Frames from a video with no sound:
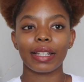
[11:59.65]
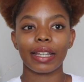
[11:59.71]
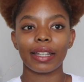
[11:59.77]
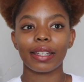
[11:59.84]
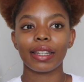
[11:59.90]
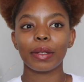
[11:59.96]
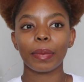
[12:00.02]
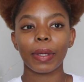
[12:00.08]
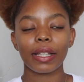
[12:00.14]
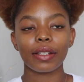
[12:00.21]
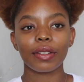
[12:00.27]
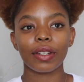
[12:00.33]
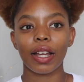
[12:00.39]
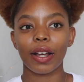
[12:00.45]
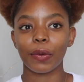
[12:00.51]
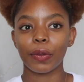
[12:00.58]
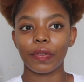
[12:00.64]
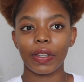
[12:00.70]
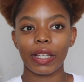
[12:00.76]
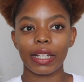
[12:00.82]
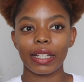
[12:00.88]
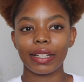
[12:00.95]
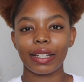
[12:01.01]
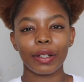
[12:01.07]
Like, it depends on how I'm
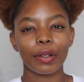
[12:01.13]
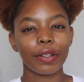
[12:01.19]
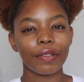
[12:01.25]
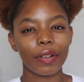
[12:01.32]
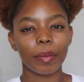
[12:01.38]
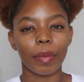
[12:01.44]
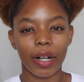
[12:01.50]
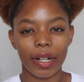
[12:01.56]
feeling. Like, if I'm